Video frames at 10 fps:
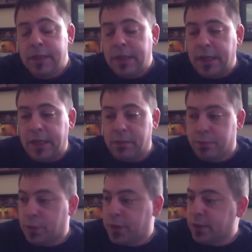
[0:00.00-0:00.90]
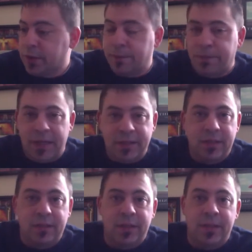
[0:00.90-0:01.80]
And embroidery
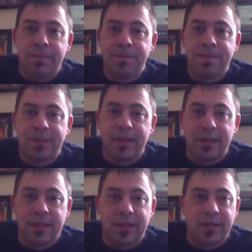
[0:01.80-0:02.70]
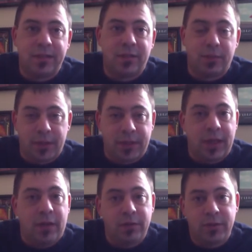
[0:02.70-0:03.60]
basically is thread
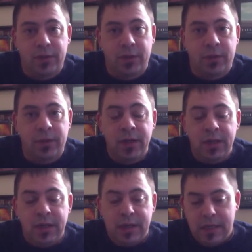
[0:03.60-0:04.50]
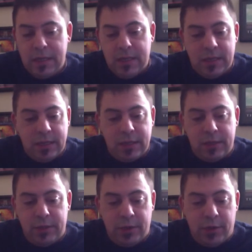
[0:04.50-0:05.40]
count. So
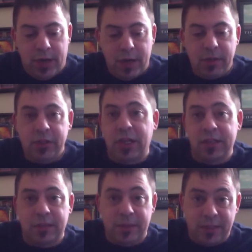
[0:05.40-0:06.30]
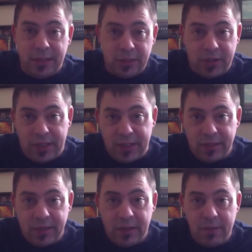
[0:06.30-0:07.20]
your image has to be
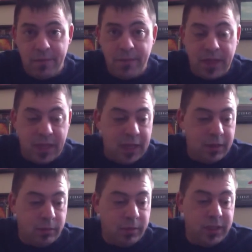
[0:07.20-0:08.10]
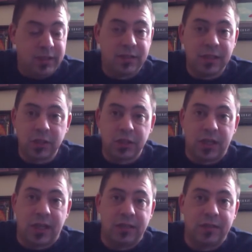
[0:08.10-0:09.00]
digitized, and when it's
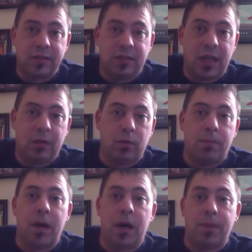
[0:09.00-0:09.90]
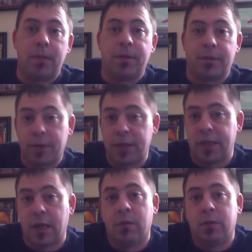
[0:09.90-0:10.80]
digitized, that will pop up a thread
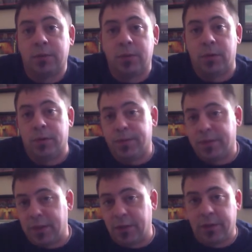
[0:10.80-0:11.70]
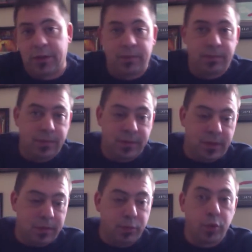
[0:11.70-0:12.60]
count, which will tell the
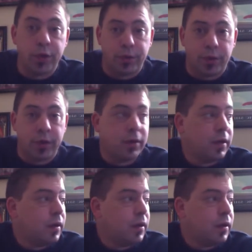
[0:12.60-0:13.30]
embroiderer